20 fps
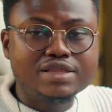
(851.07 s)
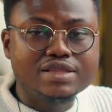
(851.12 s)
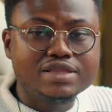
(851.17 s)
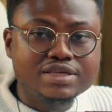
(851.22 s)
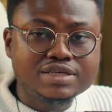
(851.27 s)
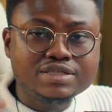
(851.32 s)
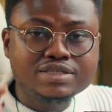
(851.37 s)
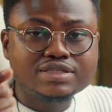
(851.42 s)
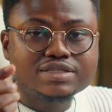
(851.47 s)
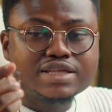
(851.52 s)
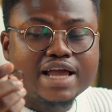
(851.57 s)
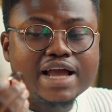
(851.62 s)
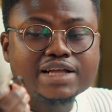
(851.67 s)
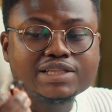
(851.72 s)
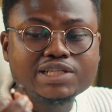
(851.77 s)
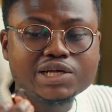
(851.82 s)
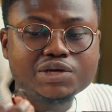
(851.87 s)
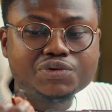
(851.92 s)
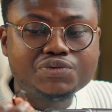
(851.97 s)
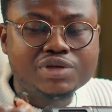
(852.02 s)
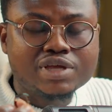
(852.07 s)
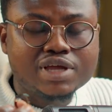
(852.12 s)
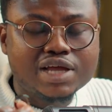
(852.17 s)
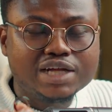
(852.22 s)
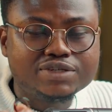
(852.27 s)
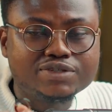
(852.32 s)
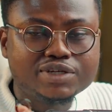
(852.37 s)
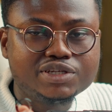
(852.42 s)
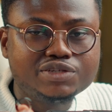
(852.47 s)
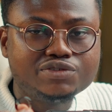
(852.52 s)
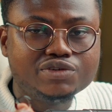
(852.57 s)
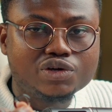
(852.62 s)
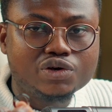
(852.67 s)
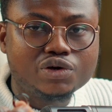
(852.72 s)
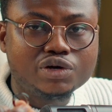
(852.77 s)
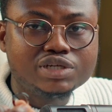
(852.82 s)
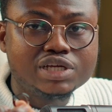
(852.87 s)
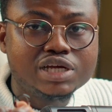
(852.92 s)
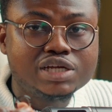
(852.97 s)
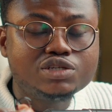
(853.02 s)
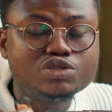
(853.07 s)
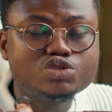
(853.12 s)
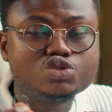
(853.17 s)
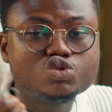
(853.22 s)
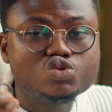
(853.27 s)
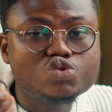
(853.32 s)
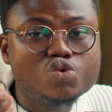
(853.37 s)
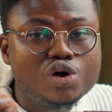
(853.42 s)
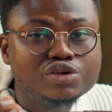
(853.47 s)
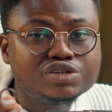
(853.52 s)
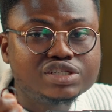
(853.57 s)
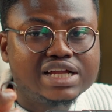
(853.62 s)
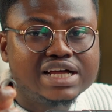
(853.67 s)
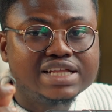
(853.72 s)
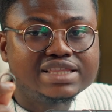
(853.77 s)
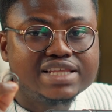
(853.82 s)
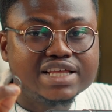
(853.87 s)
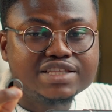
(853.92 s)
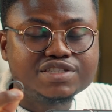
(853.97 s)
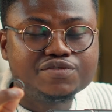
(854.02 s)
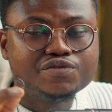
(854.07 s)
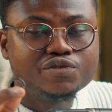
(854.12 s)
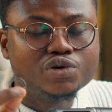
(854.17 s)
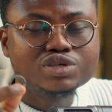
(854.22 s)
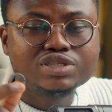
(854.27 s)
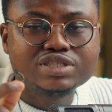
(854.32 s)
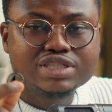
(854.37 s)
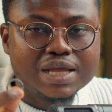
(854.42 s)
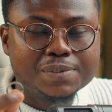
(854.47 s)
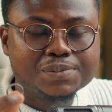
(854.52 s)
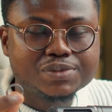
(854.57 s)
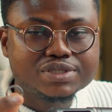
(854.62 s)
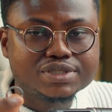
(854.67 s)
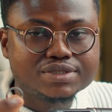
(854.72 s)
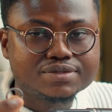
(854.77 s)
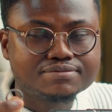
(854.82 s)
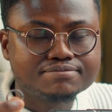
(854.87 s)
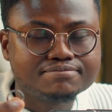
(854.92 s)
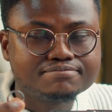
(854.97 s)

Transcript: this itelRing actually recorded 234 steps.